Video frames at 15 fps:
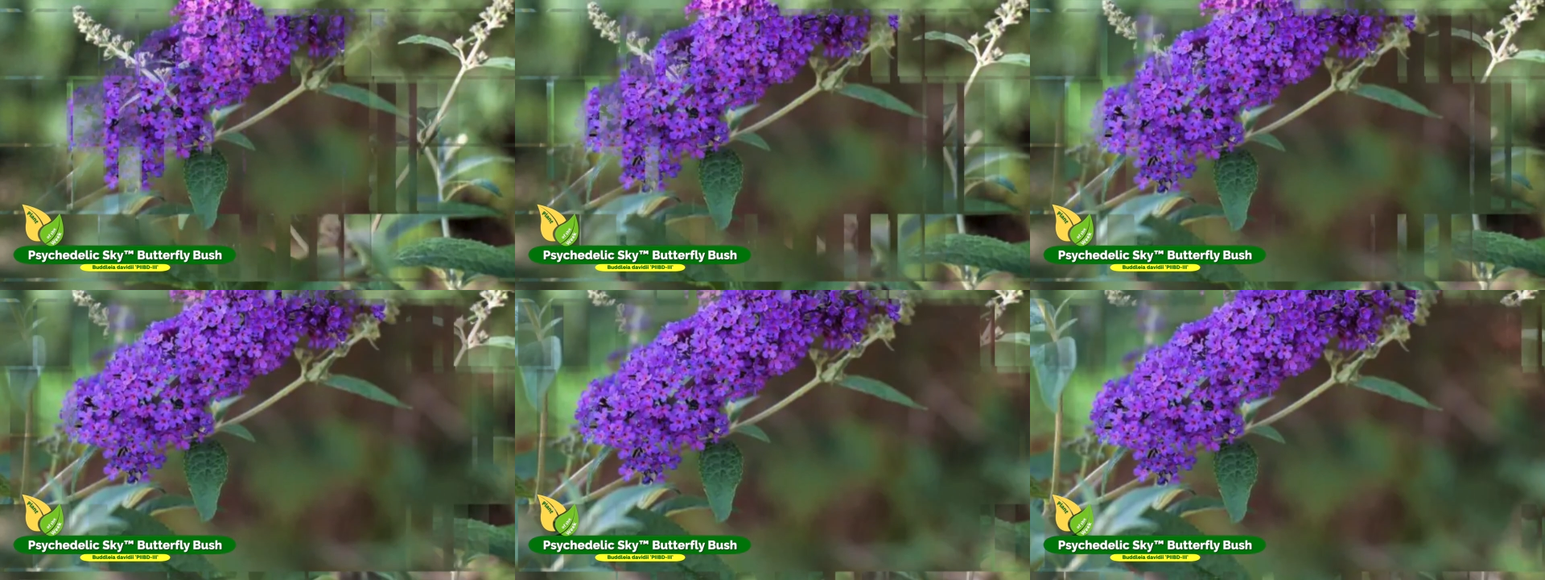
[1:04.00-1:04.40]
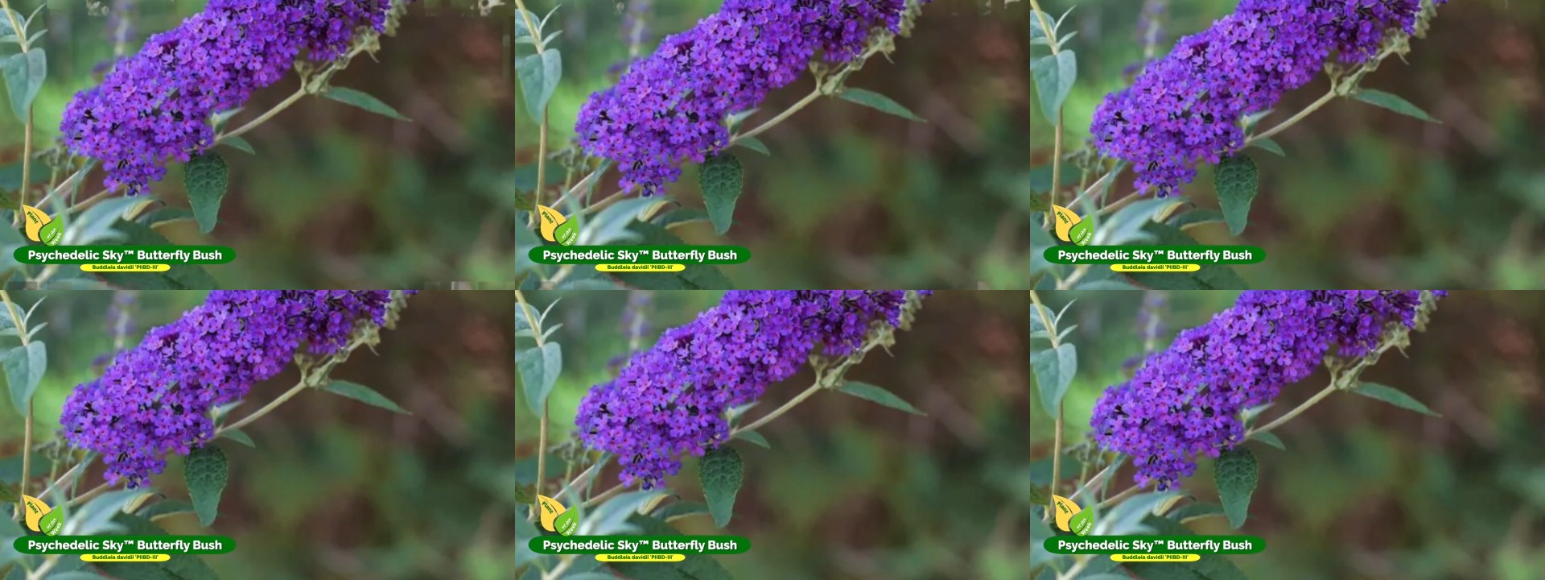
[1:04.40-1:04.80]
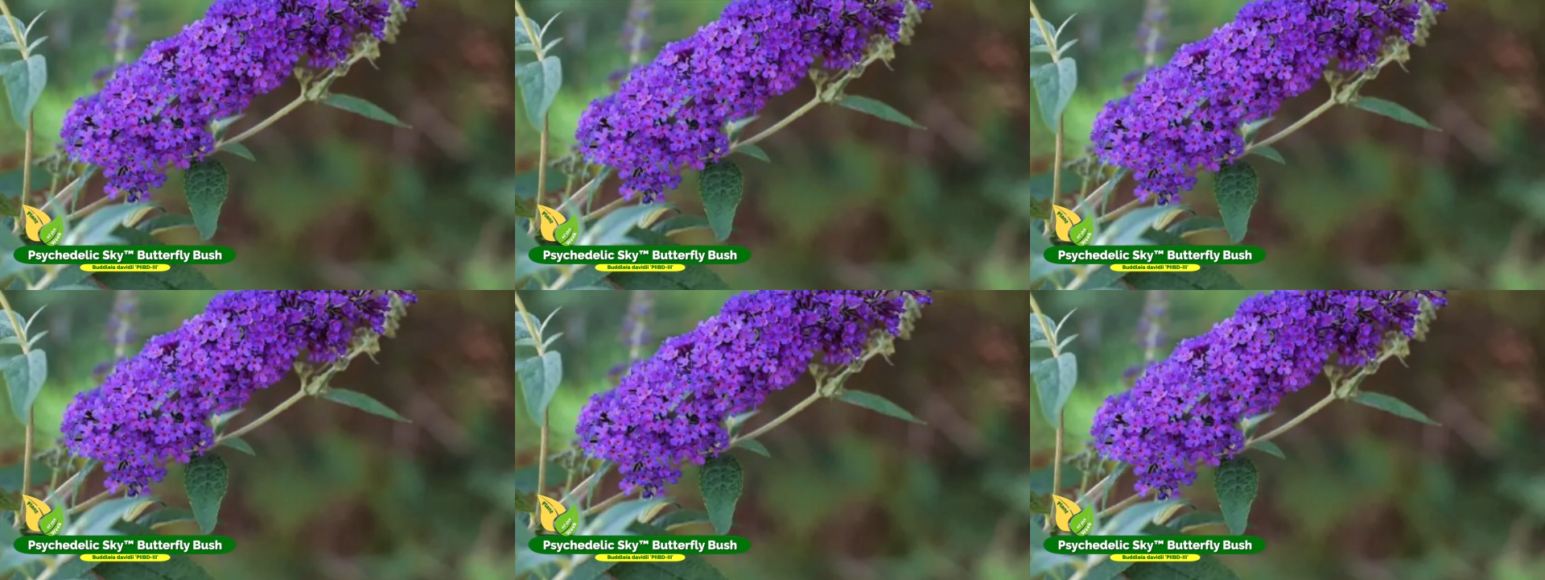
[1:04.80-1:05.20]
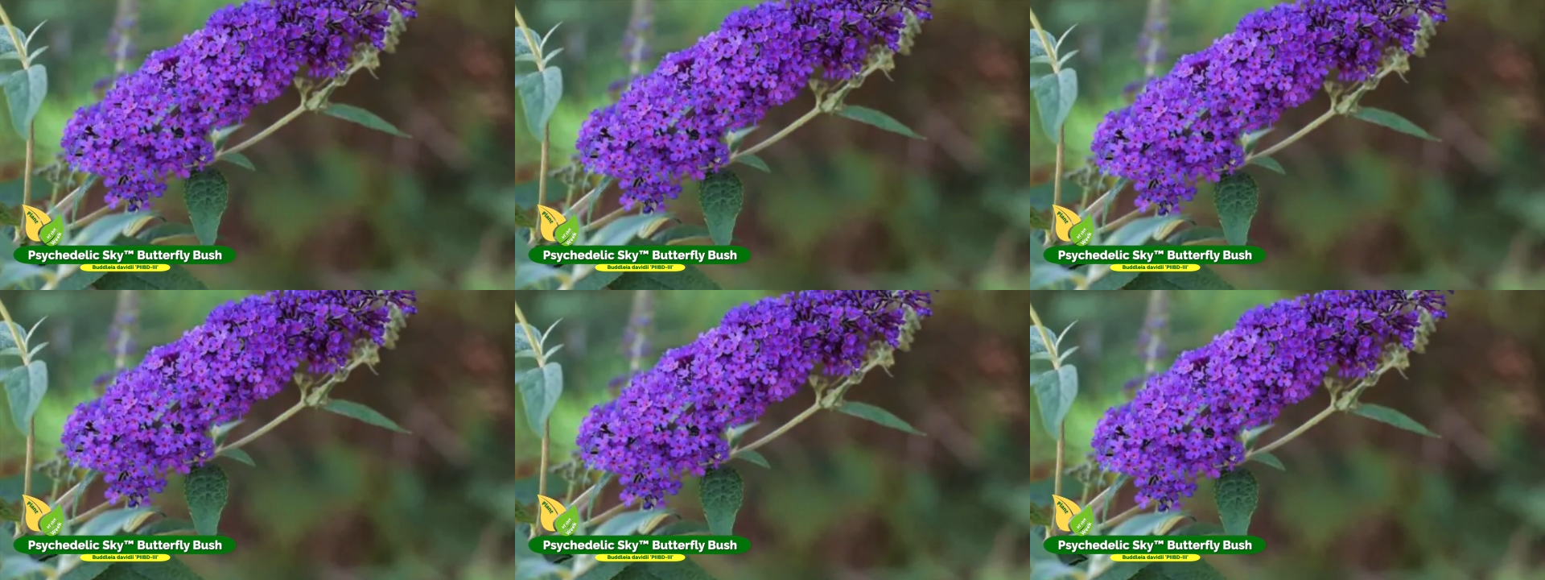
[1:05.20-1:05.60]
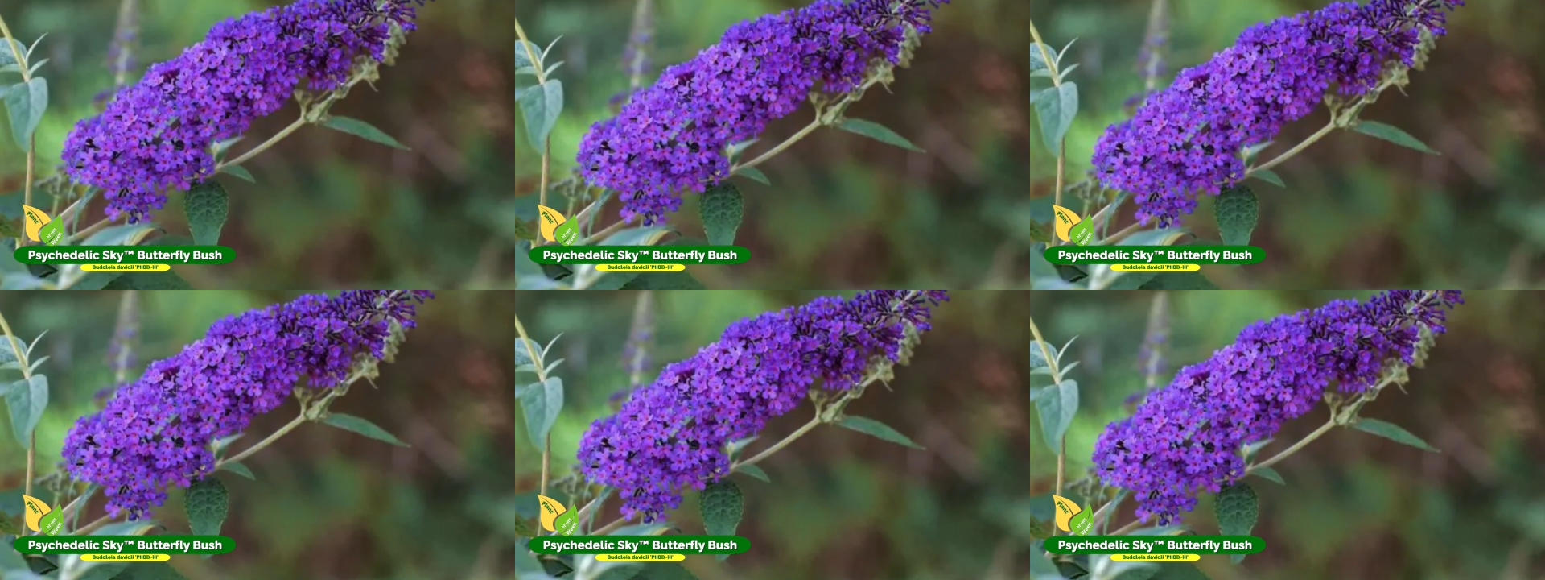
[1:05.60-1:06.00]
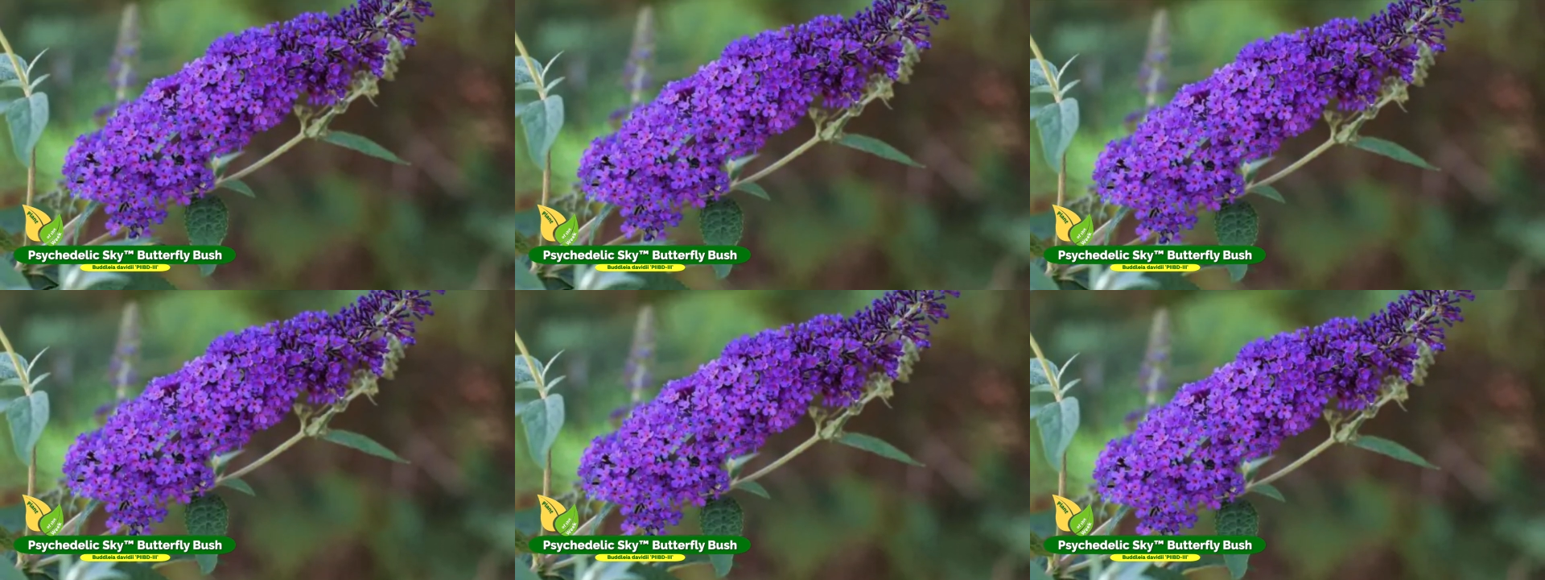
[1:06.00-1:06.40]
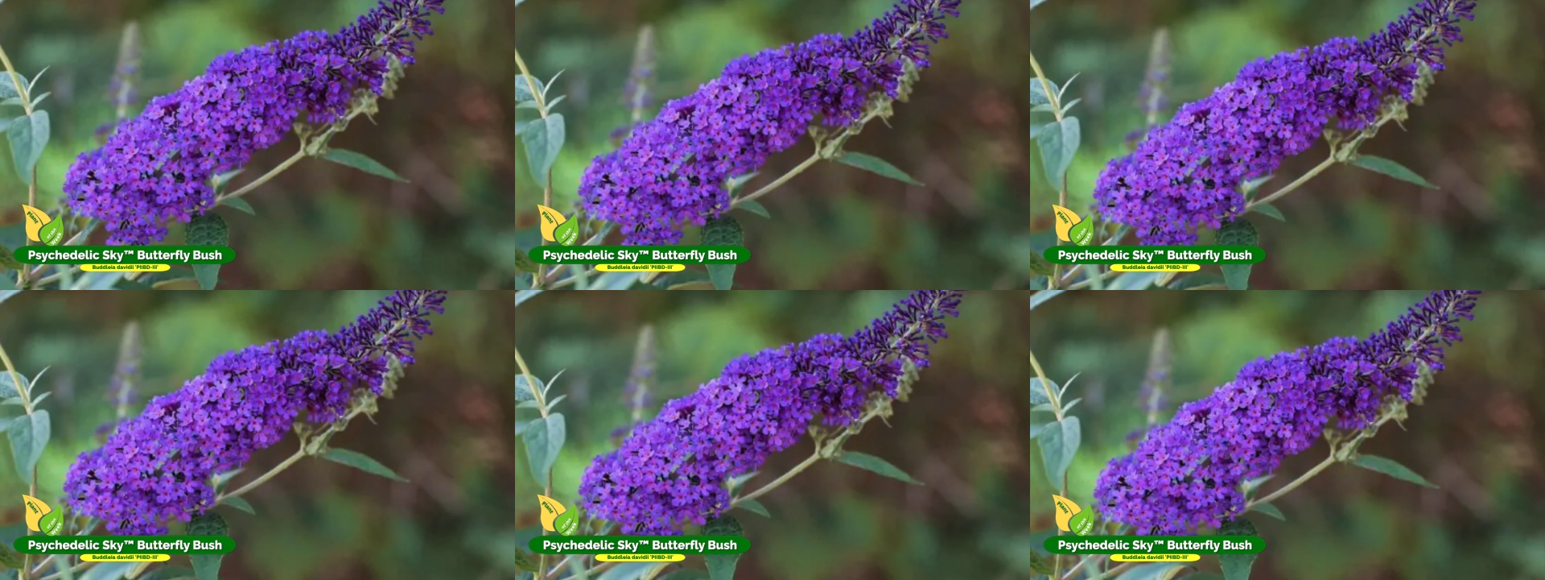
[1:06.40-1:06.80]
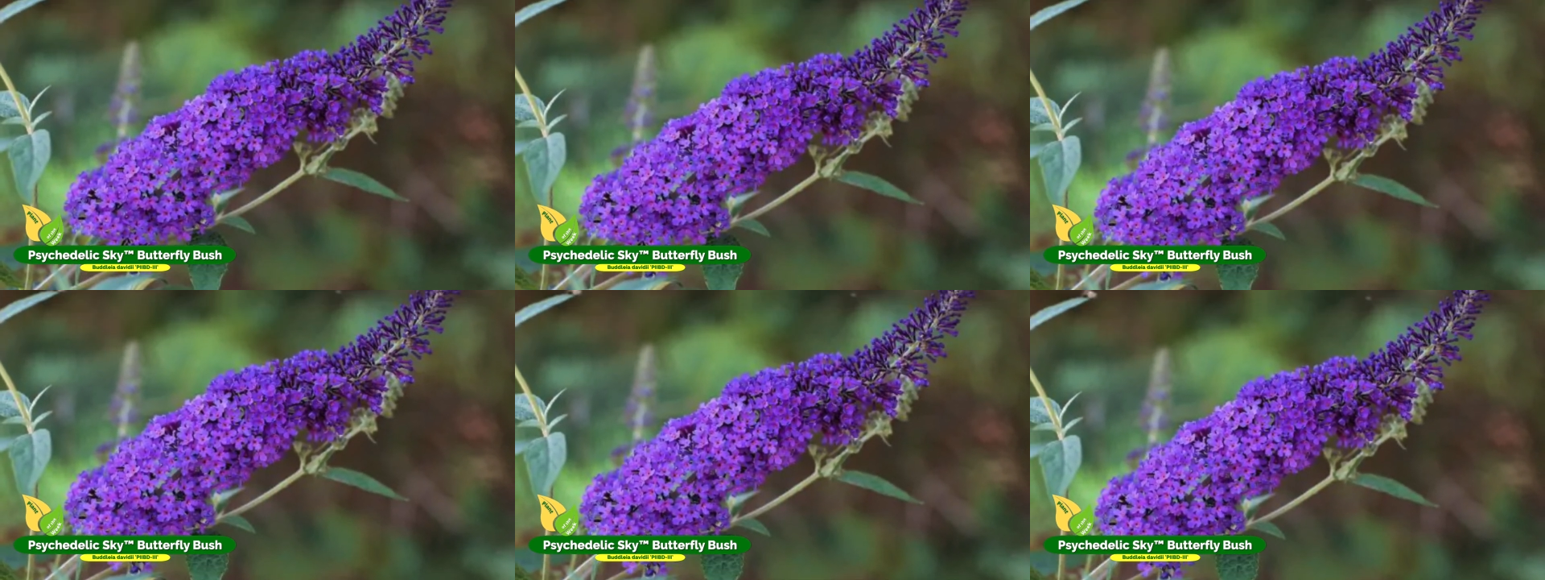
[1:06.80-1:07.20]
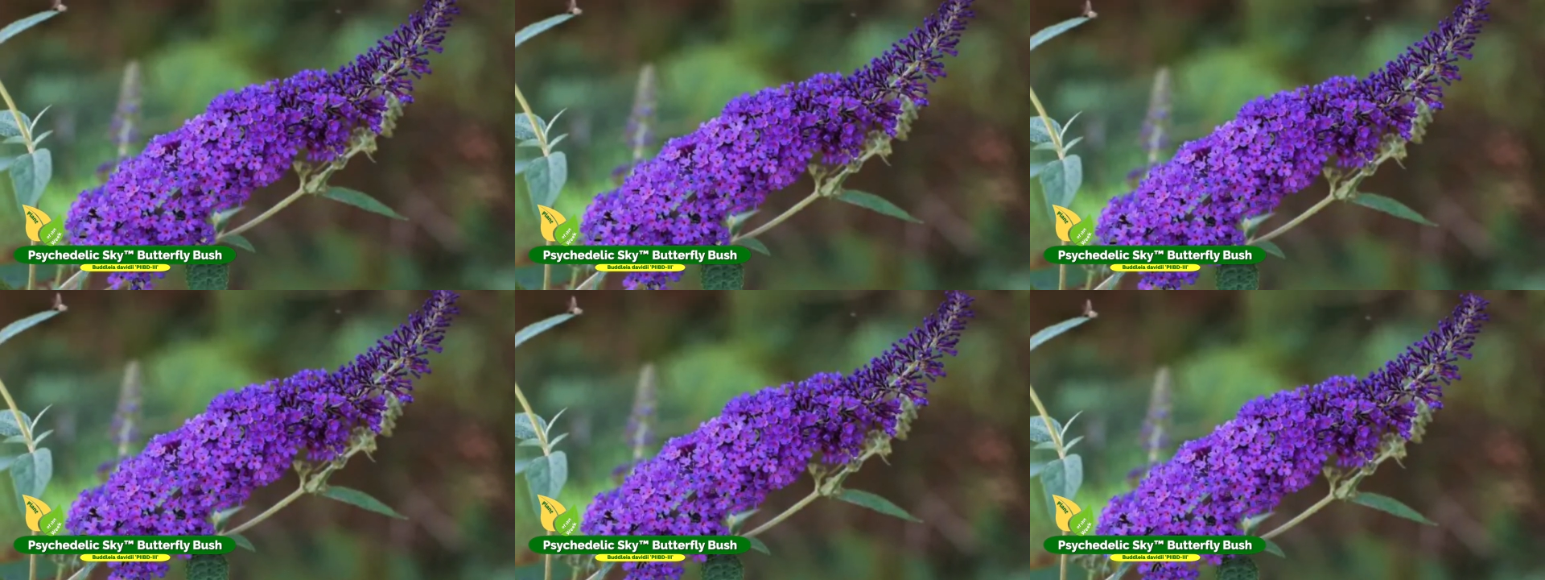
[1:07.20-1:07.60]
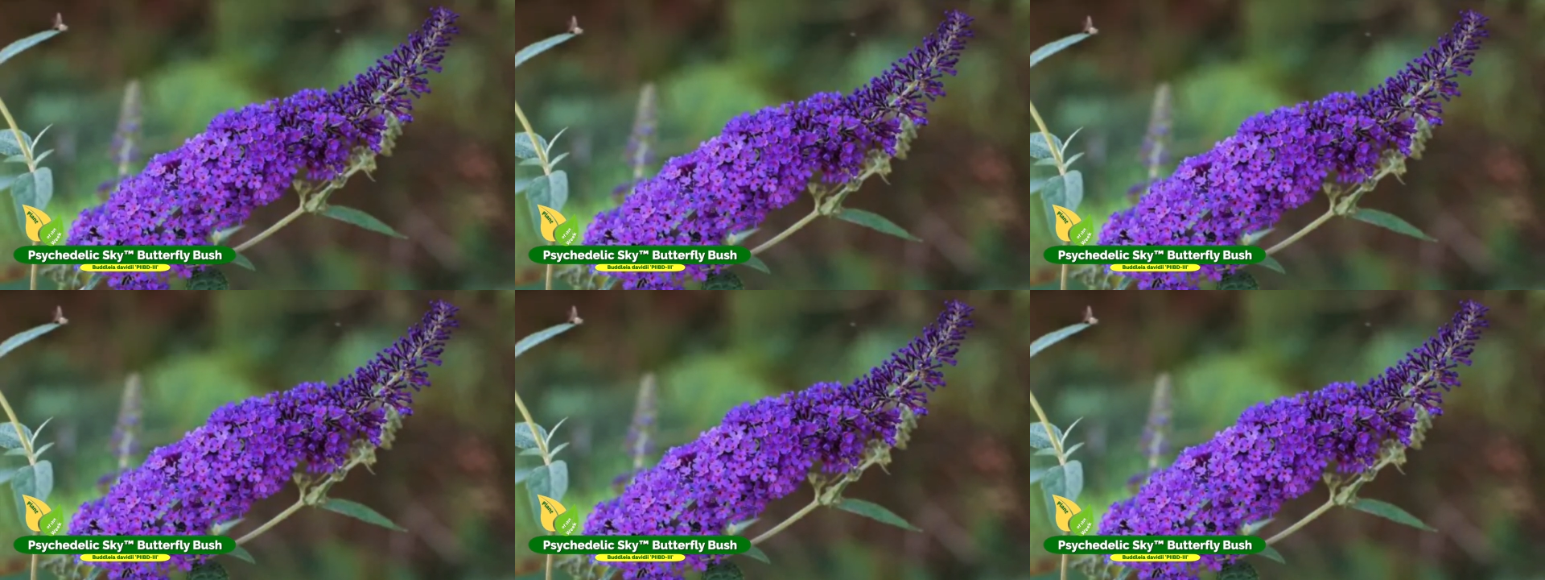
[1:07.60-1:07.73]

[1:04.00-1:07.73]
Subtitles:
[unreadable: no face in view]